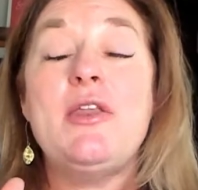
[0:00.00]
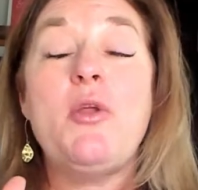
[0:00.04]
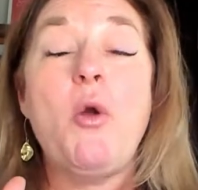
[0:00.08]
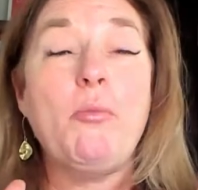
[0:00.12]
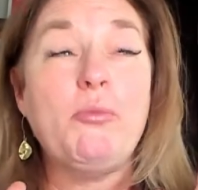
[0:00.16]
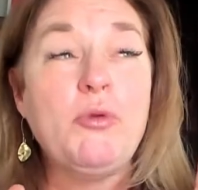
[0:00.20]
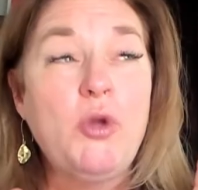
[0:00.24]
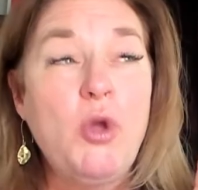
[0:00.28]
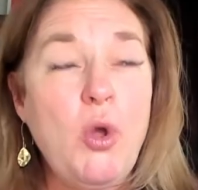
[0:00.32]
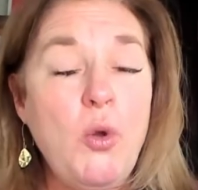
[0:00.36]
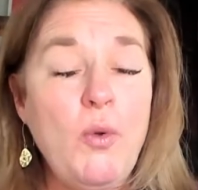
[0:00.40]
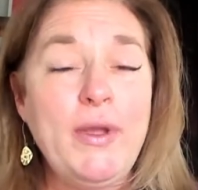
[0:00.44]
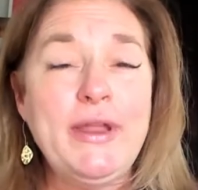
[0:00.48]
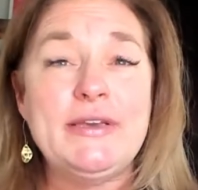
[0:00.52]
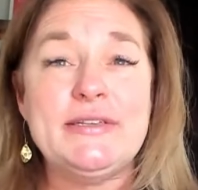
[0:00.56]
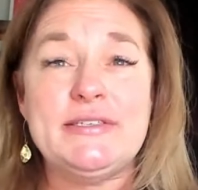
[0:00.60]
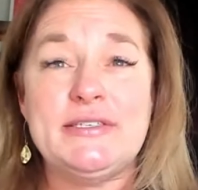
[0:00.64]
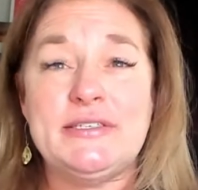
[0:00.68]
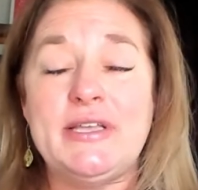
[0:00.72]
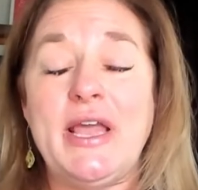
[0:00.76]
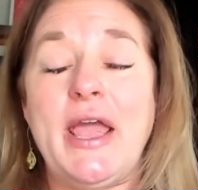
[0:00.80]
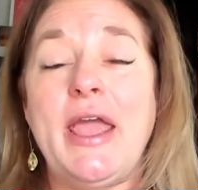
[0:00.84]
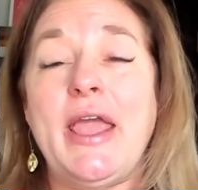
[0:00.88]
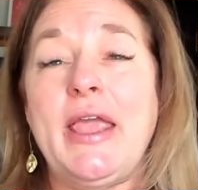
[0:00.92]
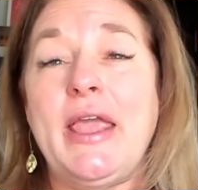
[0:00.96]
Now, I'm going to
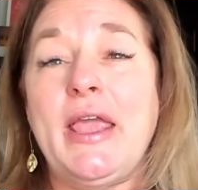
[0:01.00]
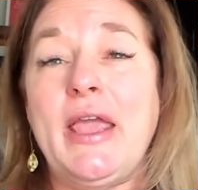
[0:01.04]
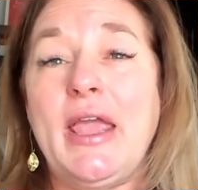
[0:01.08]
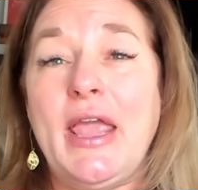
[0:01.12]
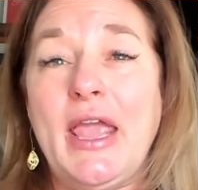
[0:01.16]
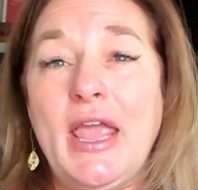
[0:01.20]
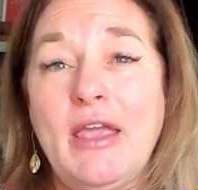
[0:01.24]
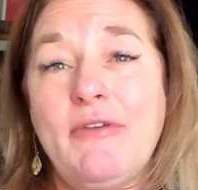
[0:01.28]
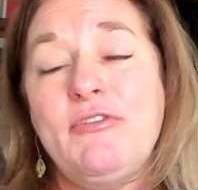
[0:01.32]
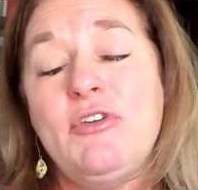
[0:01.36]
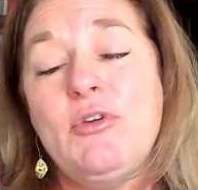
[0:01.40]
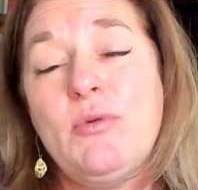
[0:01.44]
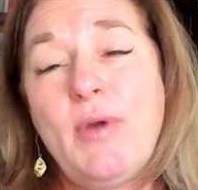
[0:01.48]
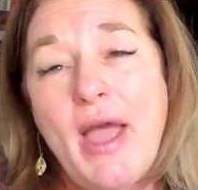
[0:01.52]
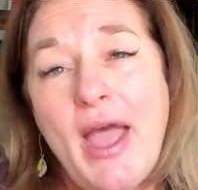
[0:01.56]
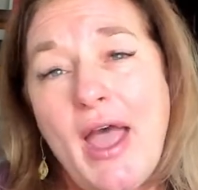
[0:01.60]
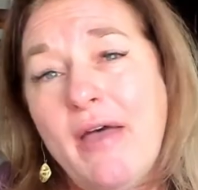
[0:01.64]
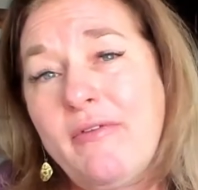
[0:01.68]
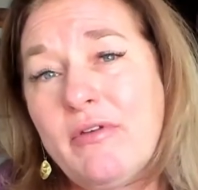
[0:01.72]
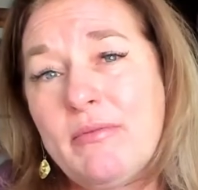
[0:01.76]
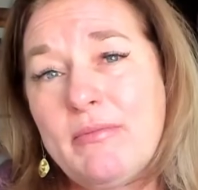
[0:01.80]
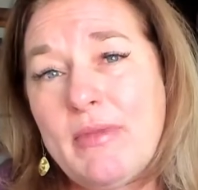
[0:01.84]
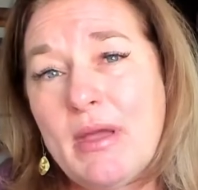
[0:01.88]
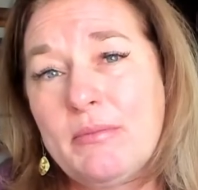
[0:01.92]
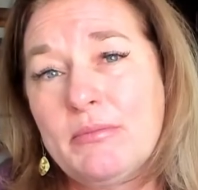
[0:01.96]
say, if you
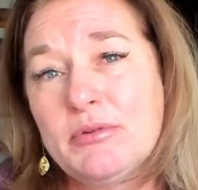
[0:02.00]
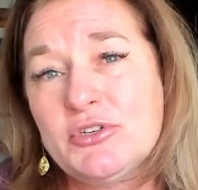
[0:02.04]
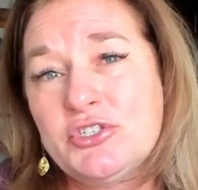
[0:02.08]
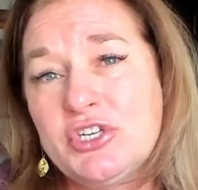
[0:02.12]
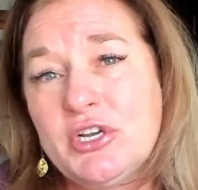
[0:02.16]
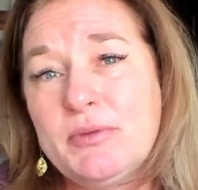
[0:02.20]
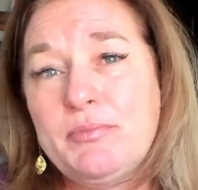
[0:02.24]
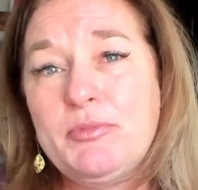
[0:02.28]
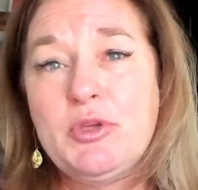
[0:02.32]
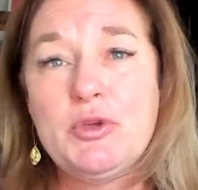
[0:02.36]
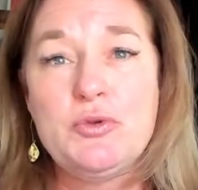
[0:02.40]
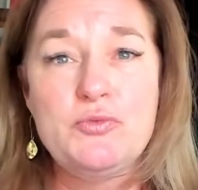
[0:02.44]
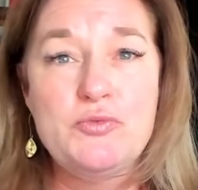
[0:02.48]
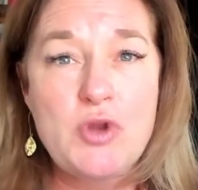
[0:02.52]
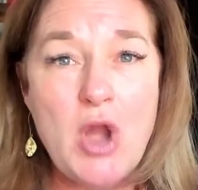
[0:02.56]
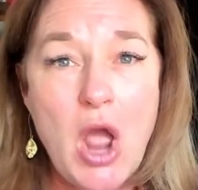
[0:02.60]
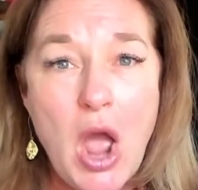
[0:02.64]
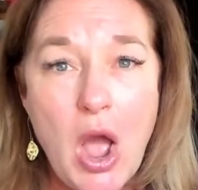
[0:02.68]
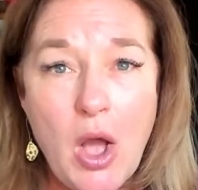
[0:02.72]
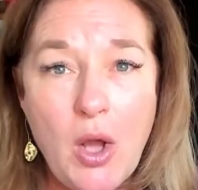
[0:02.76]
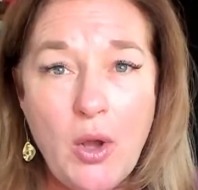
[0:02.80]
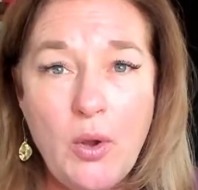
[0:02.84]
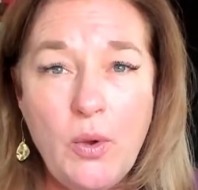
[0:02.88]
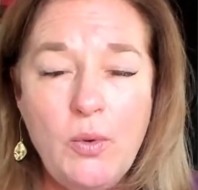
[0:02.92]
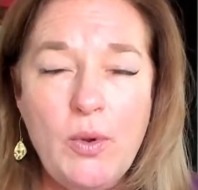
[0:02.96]
have a membership, you
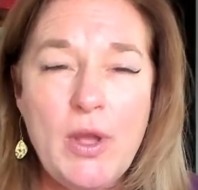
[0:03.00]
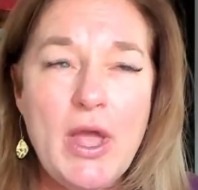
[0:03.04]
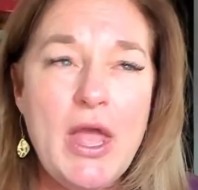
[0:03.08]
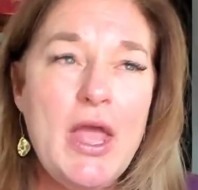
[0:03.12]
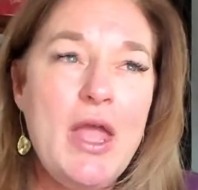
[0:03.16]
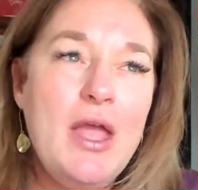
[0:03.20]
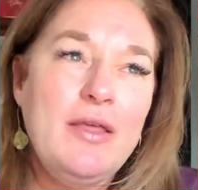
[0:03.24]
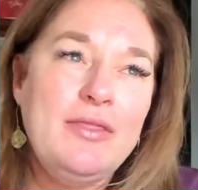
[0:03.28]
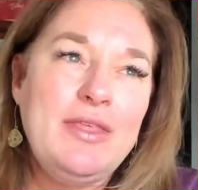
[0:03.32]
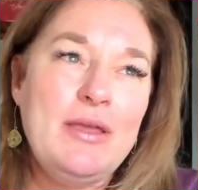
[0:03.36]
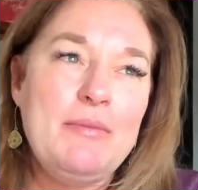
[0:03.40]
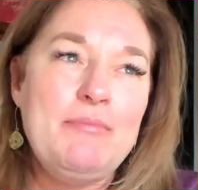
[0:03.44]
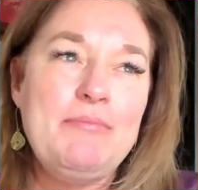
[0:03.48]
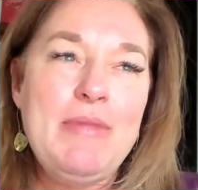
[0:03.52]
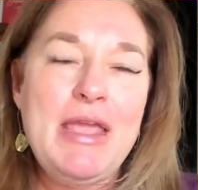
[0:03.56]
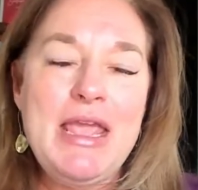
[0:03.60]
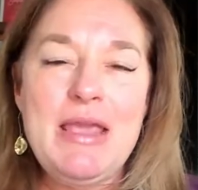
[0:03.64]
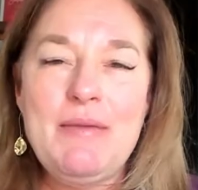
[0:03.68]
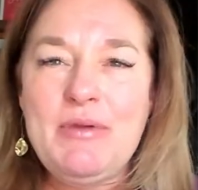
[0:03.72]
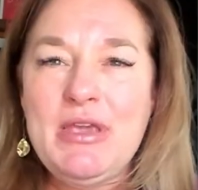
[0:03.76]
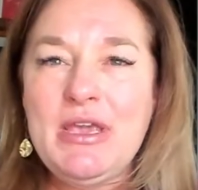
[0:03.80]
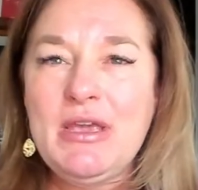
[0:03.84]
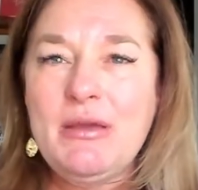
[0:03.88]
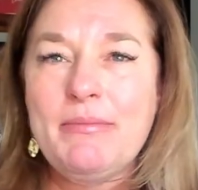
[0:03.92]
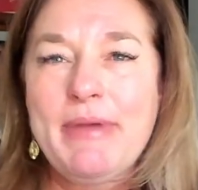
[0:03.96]
know that
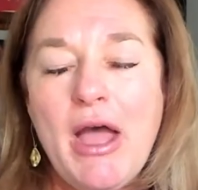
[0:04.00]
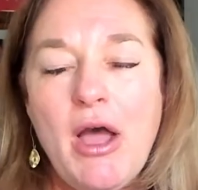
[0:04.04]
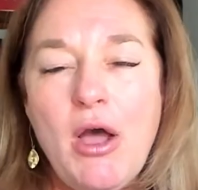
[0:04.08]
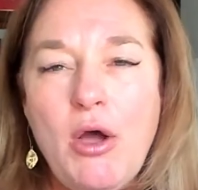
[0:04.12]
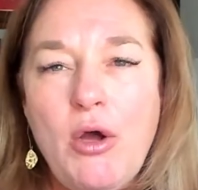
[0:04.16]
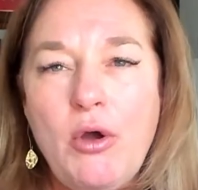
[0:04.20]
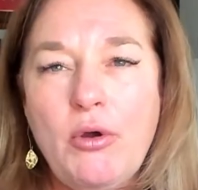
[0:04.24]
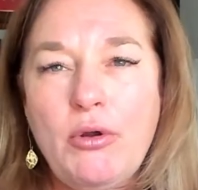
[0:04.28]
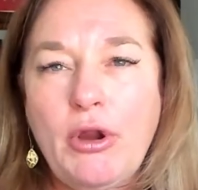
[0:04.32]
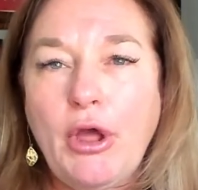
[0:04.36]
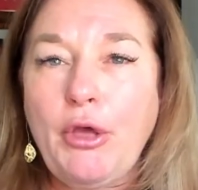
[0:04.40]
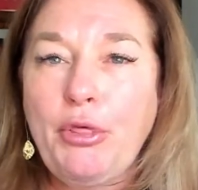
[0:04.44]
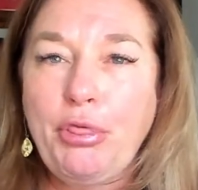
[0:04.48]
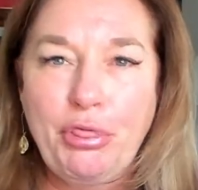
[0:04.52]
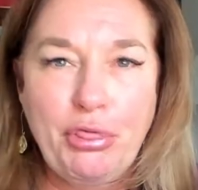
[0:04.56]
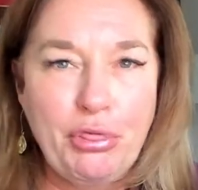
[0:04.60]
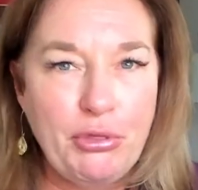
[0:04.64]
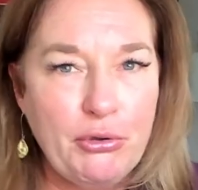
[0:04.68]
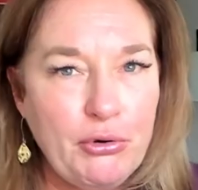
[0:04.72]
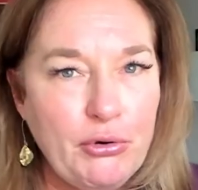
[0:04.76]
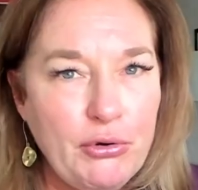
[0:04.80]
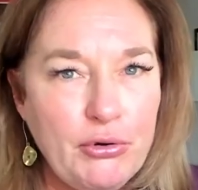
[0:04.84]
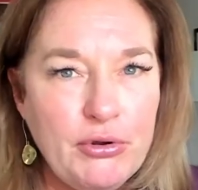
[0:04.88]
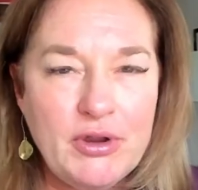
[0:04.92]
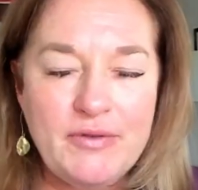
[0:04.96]
maybe about a
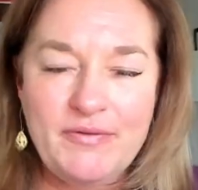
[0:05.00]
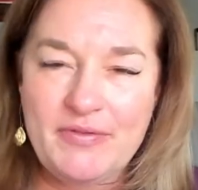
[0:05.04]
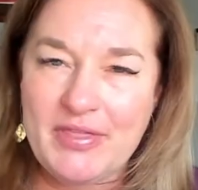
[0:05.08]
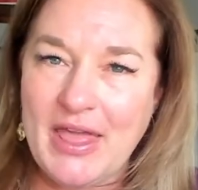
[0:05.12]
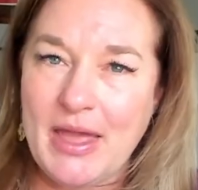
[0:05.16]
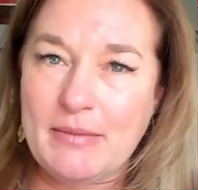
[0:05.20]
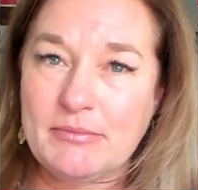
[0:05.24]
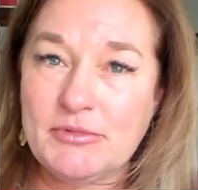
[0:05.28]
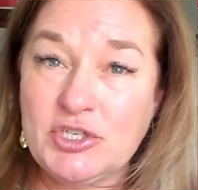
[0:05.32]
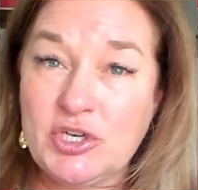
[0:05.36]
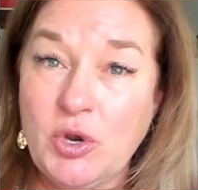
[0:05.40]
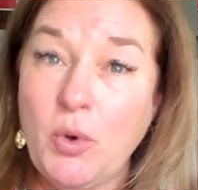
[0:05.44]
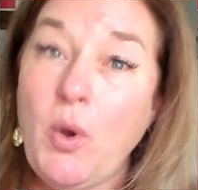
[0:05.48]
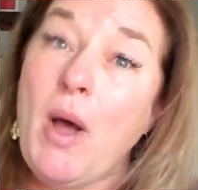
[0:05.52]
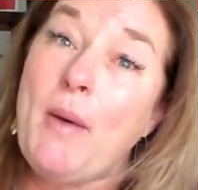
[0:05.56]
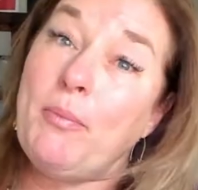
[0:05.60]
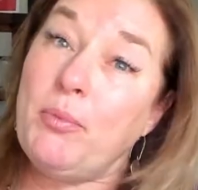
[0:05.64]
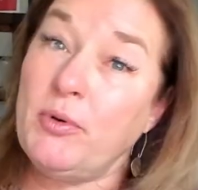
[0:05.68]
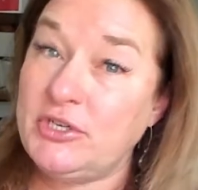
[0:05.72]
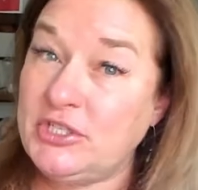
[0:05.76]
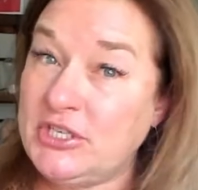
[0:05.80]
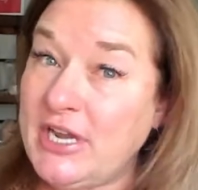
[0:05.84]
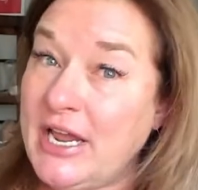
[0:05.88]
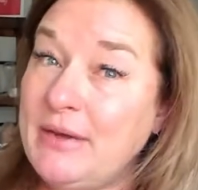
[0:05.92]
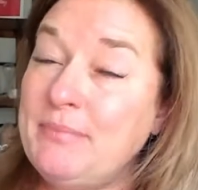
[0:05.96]
third of them show up,
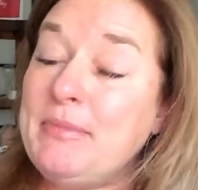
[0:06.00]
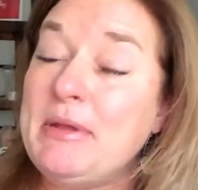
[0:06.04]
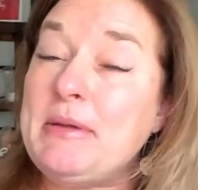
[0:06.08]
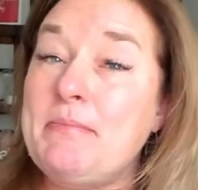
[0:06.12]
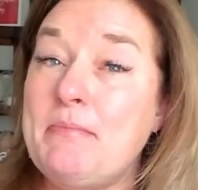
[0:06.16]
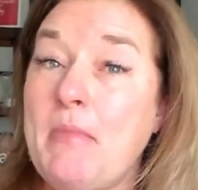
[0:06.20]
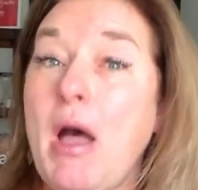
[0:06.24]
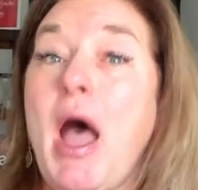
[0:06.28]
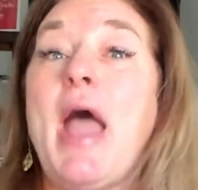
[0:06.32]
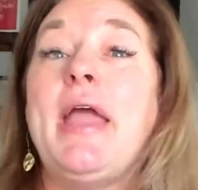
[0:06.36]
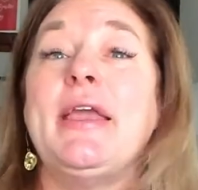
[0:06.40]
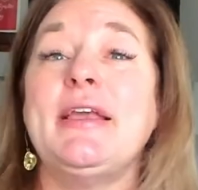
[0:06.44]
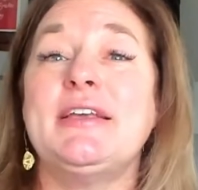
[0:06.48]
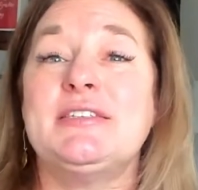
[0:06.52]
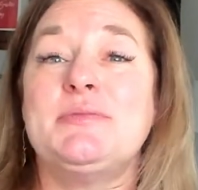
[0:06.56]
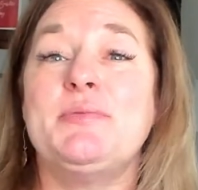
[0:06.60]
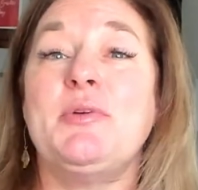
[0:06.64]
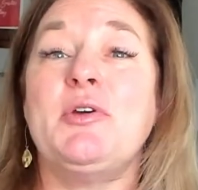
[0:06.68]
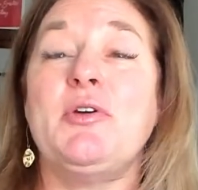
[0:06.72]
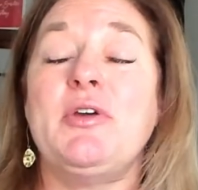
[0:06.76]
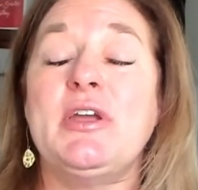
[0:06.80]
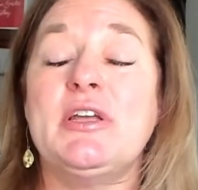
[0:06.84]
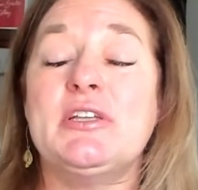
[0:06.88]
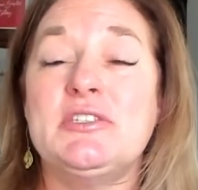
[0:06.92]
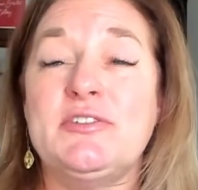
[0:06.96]
which had been my
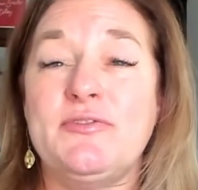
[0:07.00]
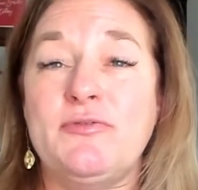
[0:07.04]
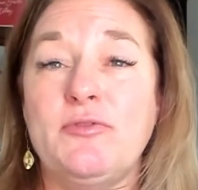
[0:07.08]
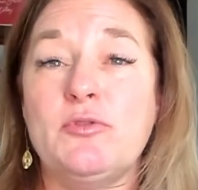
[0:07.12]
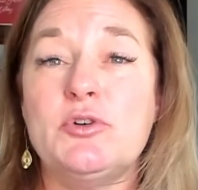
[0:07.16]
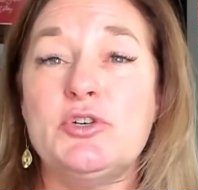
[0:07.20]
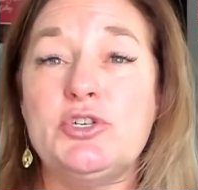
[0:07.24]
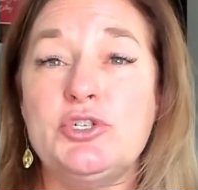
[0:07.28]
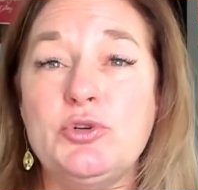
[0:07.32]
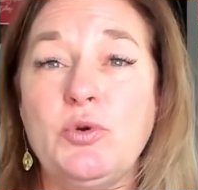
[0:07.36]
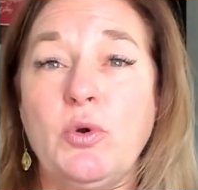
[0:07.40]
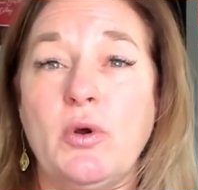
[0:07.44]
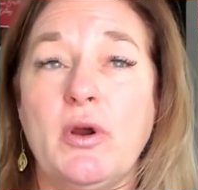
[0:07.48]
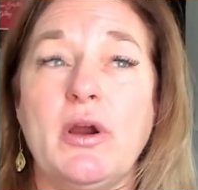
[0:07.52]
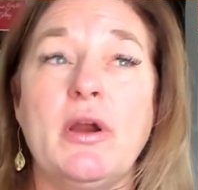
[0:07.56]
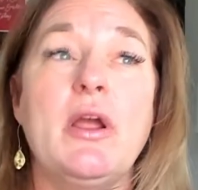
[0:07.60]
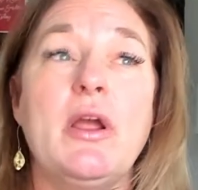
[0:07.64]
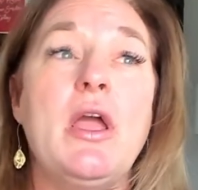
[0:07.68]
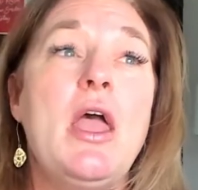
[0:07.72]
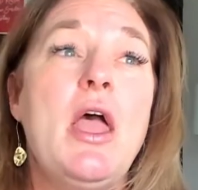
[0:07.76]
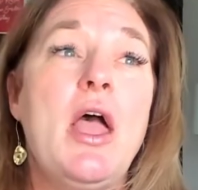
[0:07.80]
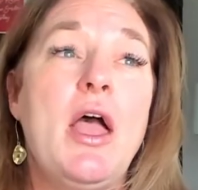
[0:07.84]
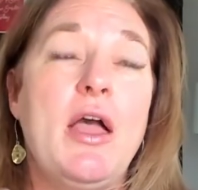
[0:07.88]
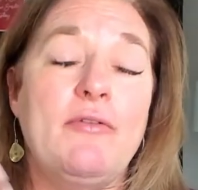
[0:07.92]
experience for sure.